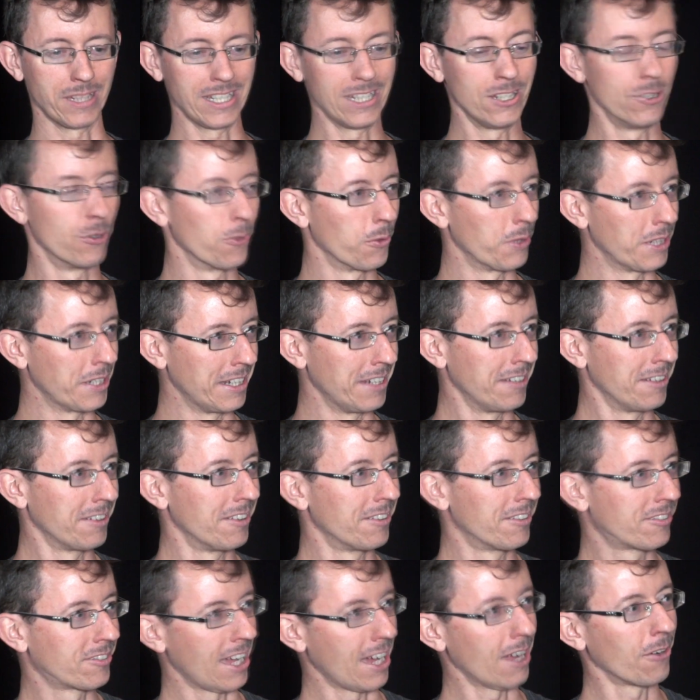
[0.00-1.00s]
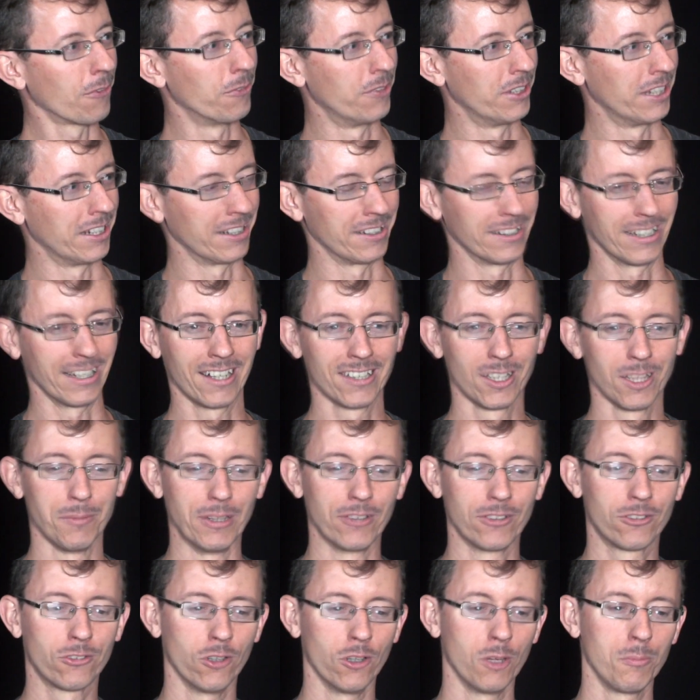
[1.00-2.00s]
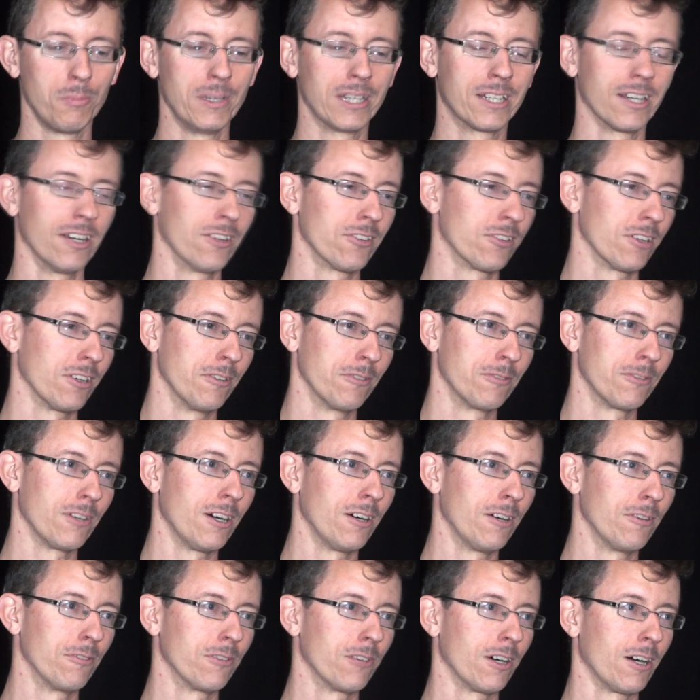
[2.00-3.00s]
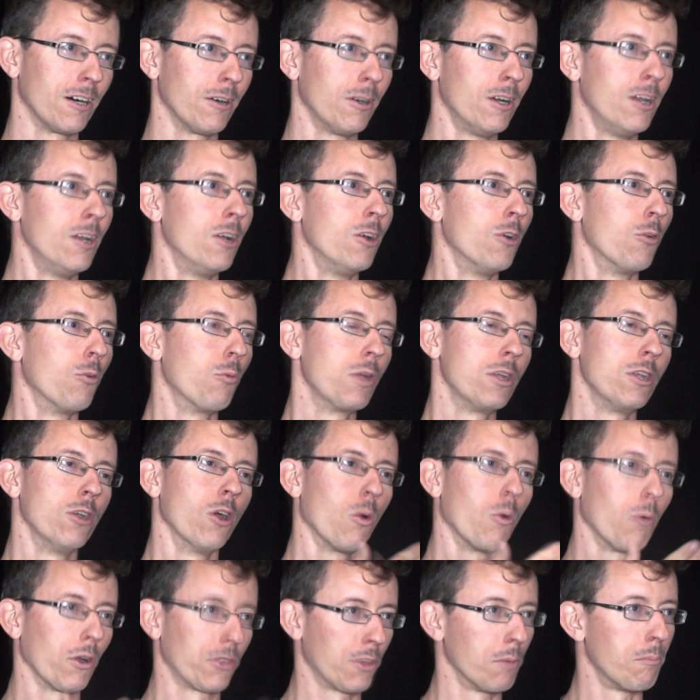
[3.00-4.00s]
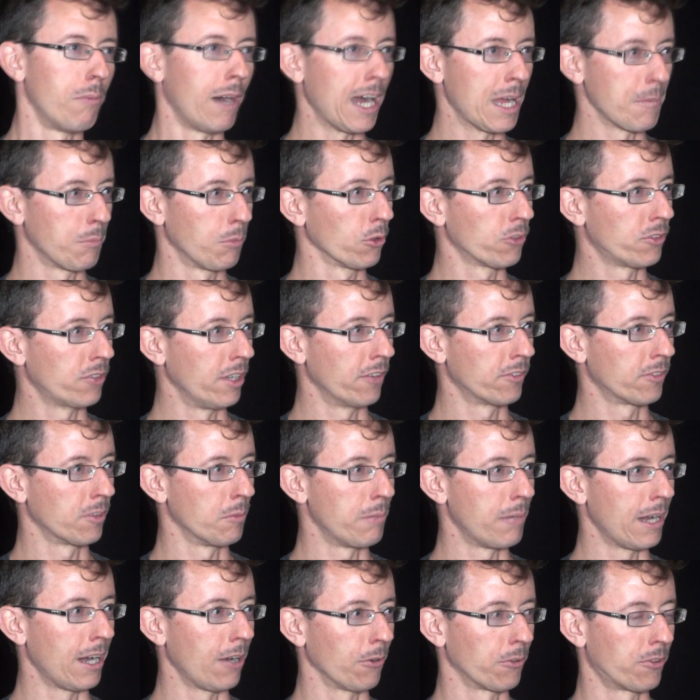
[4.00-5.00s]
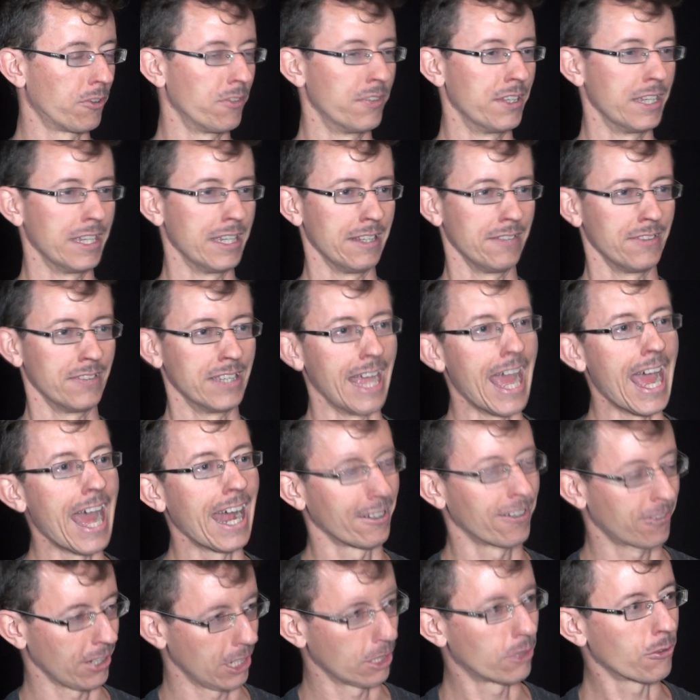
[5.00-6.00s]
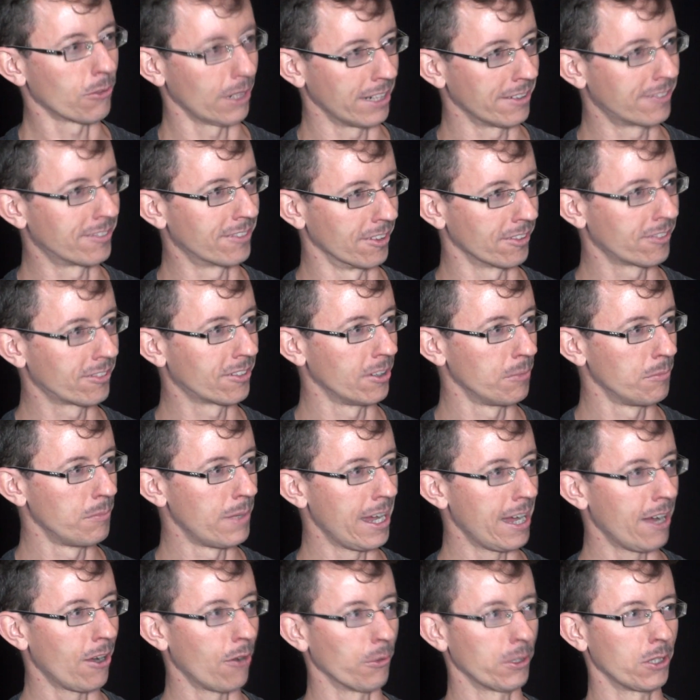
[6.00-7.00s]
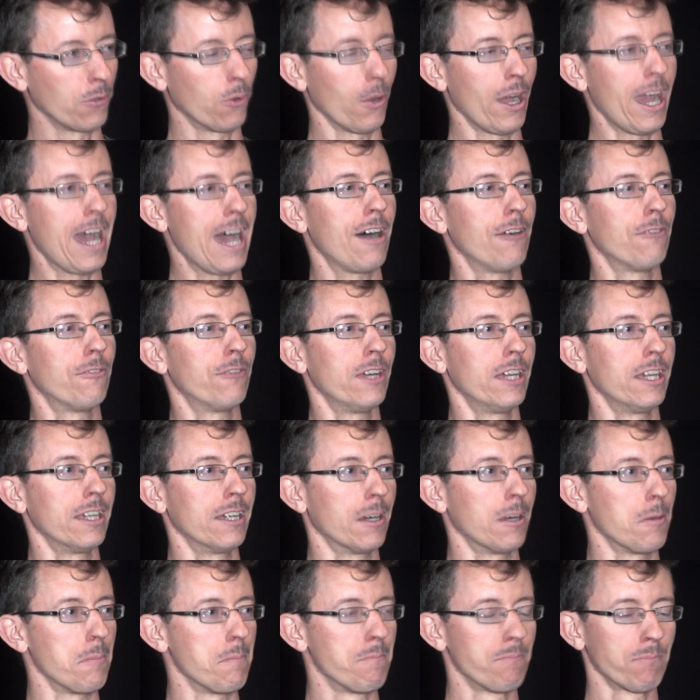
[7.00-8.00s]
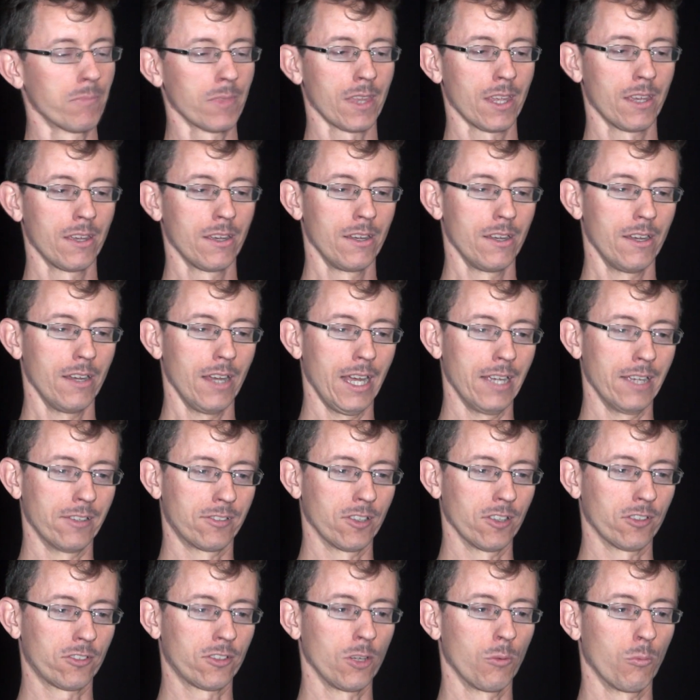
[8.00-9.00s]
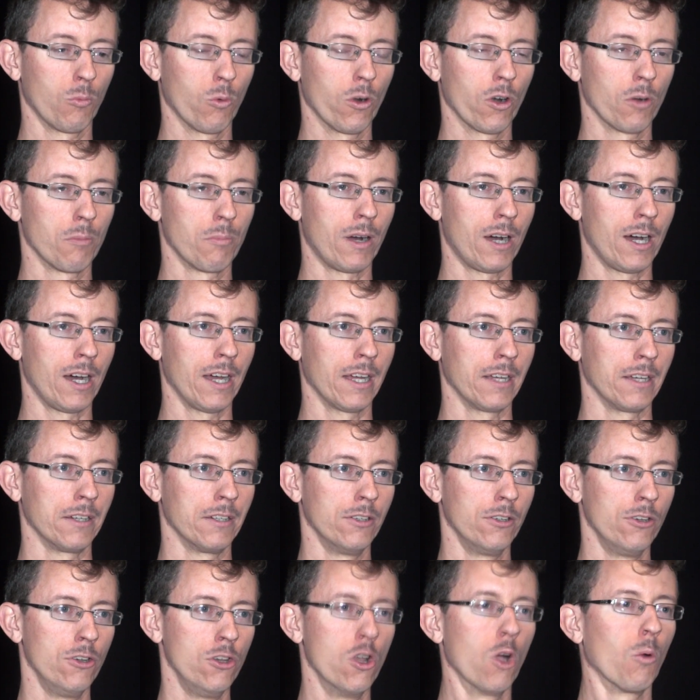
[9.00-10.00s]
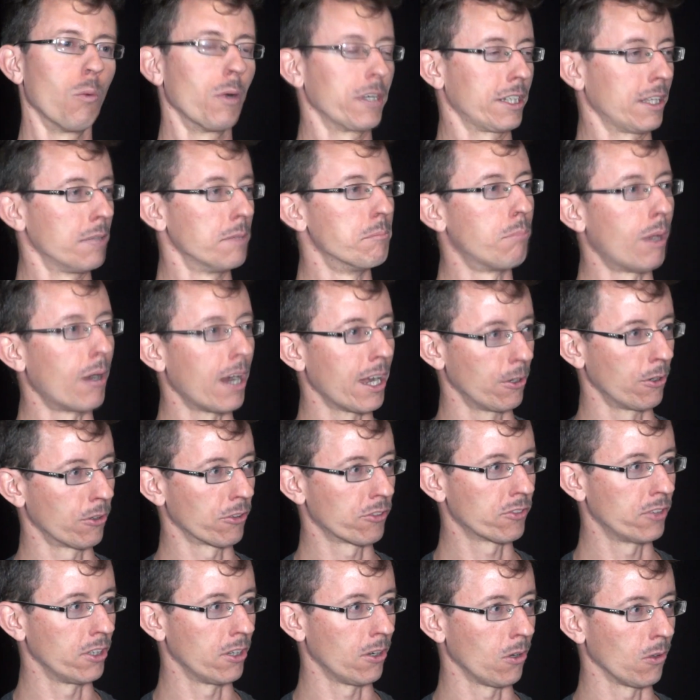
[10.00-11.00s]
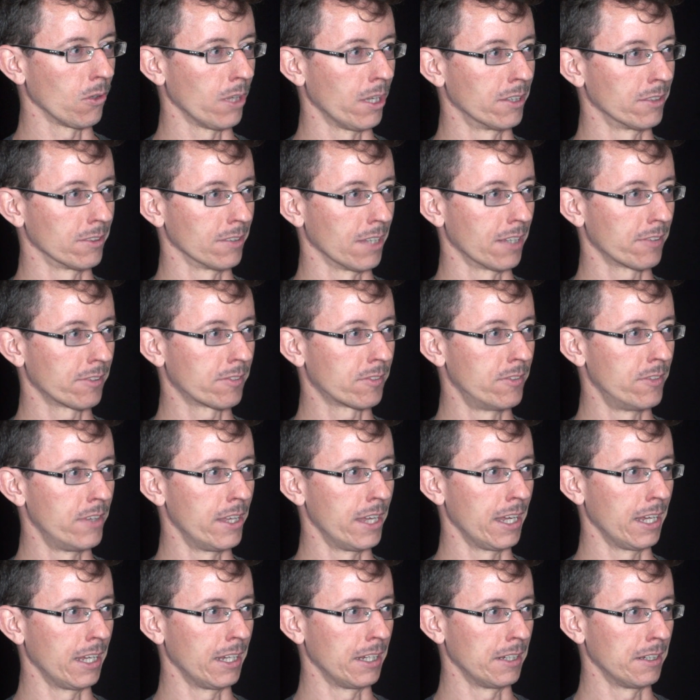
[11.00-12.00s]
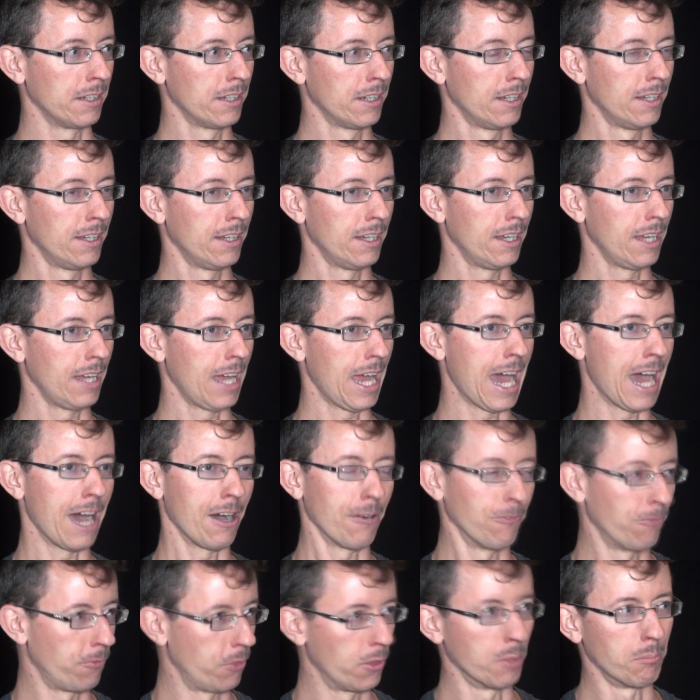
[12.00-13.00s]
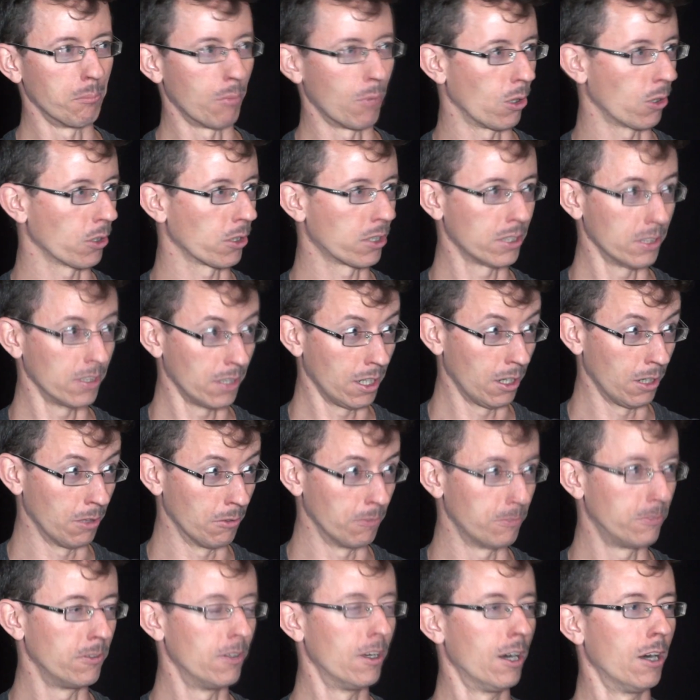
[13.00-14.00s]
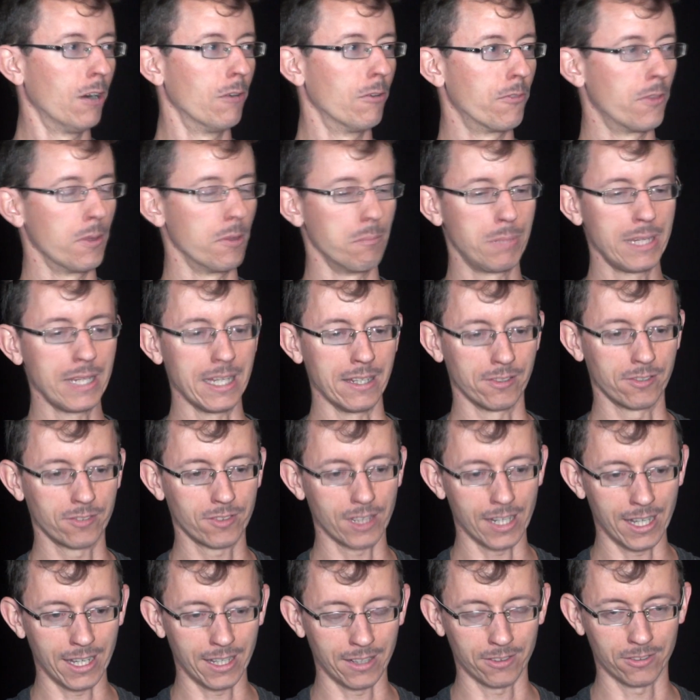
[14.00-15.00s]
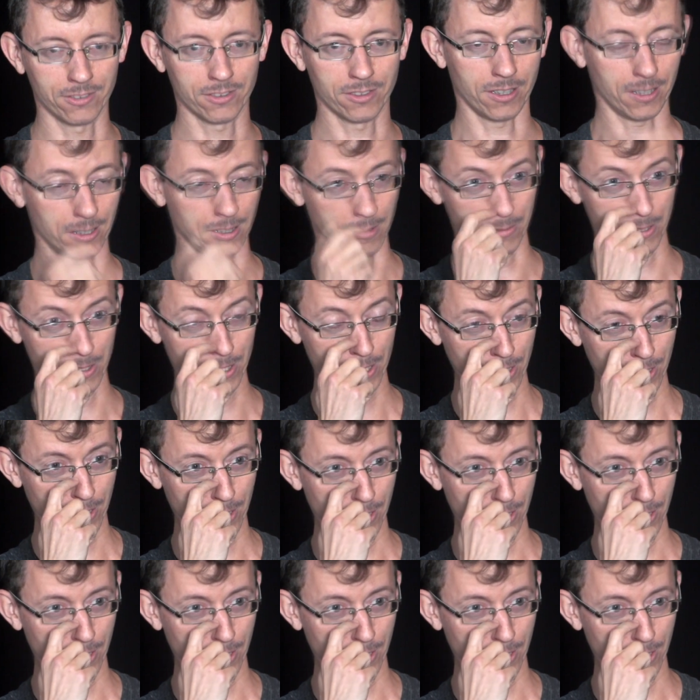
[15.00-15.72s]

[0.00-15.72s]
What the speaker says: eerie sounding elements to it because of we know what the Bible says about the Antichrist system, how he'll have a system whereby no one can buy or sell unless they have the mark of the beast. And so